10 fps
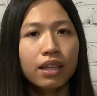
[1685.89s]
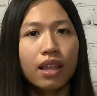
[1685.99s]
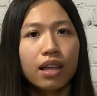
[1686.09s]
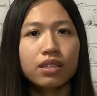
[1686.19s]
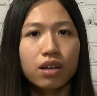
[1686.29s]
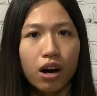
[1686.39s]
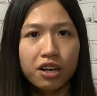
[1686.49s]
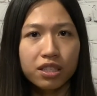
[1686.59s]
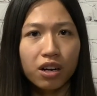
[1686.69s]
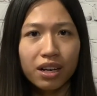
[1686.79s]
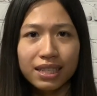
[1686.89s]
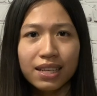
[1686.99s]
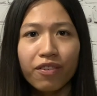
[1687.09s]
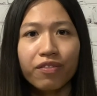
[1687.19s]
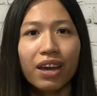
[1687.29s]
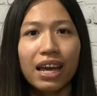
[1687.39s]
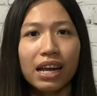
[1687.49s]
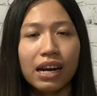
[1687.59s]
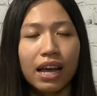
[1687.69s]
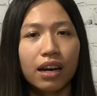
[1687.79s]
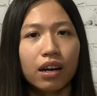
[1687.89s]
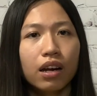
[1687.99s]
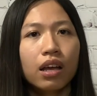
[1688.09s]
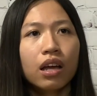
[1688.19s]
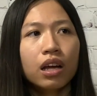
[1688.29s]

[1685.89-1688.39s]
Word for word: that scar started to fade and